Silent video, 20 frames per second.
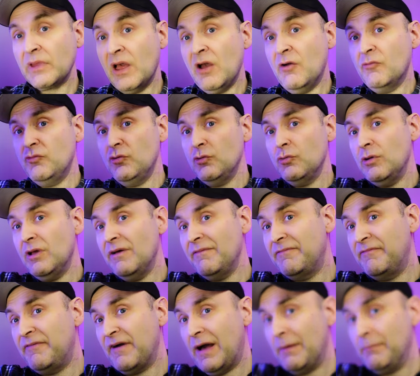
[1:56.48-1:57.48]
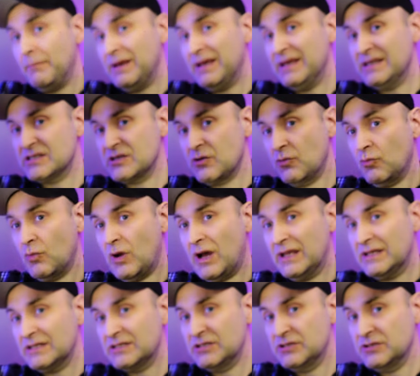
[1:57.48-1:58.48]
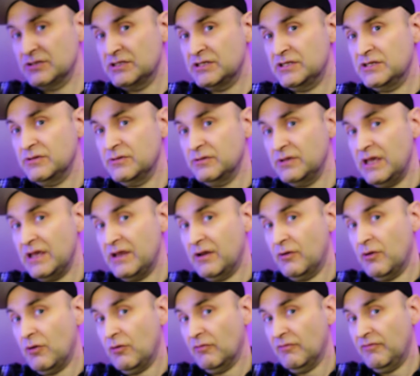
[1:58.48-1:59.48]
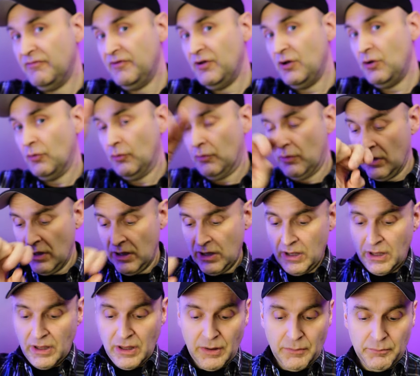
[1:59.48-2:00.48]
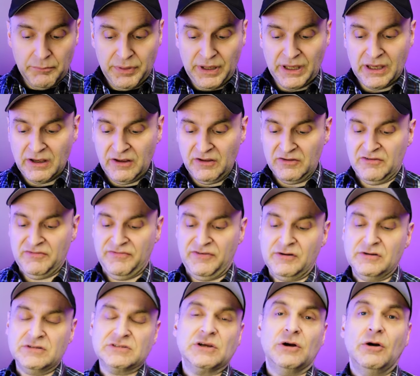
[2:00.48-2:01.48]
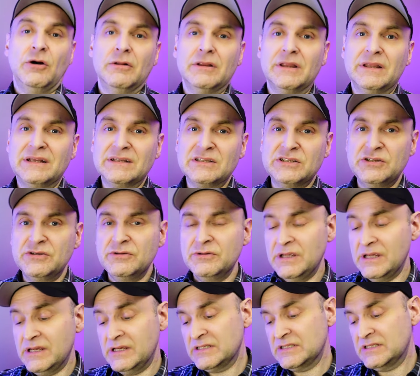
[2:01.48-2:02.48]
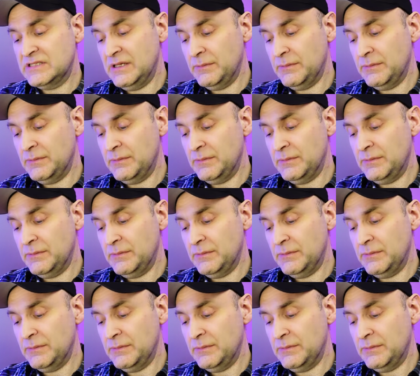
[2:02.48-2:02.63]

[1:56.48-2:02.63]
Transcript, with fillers: A rule of thumb is a one to two year old phone because phones older than two years